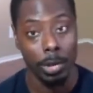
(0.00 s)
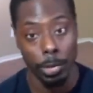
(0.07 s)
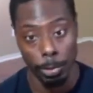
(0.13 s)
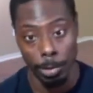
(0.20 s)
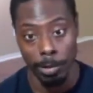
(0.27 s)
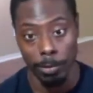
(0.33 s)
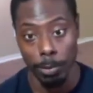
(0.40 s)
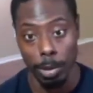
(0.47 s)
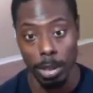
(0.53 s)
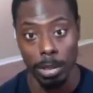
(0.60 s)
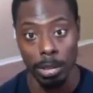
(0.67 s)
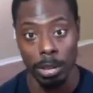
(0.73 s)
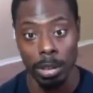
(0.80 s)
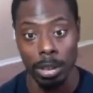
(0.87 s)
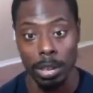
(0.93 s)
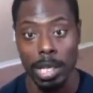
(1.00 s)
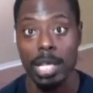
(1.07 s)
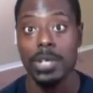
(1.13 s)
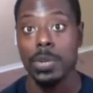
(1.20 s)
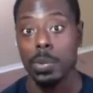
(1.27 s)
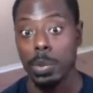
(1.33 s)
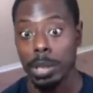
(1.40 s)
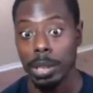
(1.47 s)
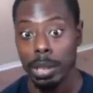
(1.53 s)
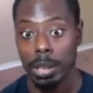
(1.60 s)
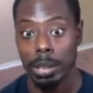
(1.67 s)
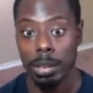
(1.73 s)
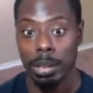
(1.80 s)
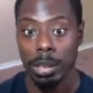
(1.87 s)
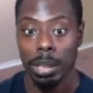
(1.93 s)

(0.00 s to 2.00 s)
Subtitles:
to 3 or 4 days a week.